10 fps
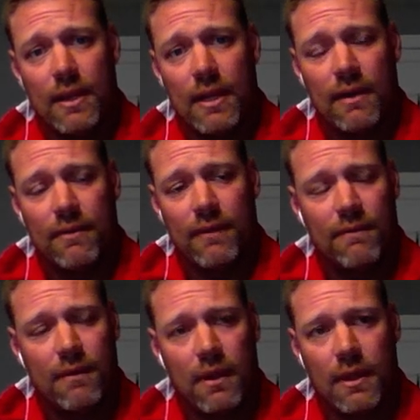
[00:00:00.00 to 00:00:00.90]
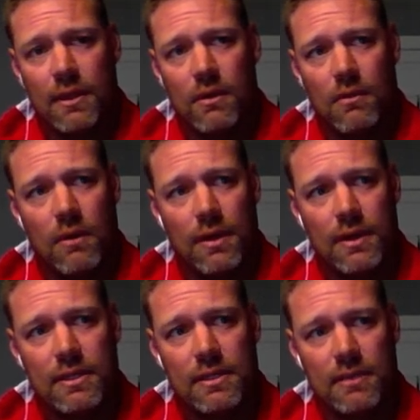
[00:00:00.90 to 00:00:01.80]
And I felt like,
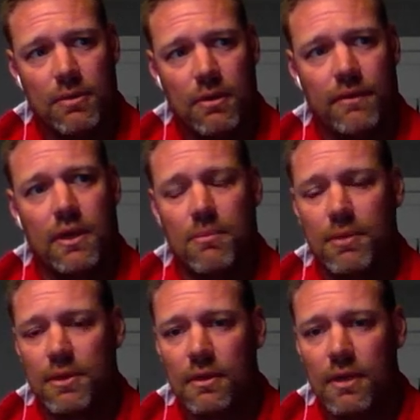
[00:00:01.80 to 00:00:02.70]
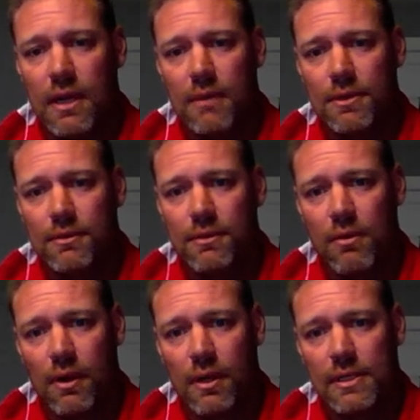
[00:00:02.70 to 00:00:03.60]
this is a perfect opportunity to come into a new
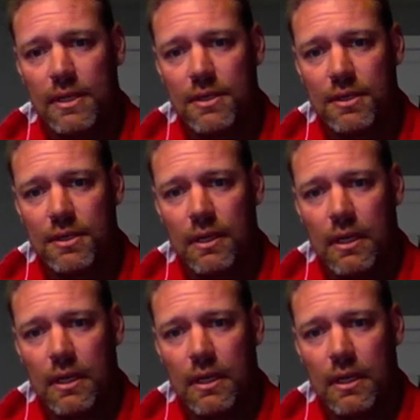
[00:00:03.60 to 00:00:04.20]
organization,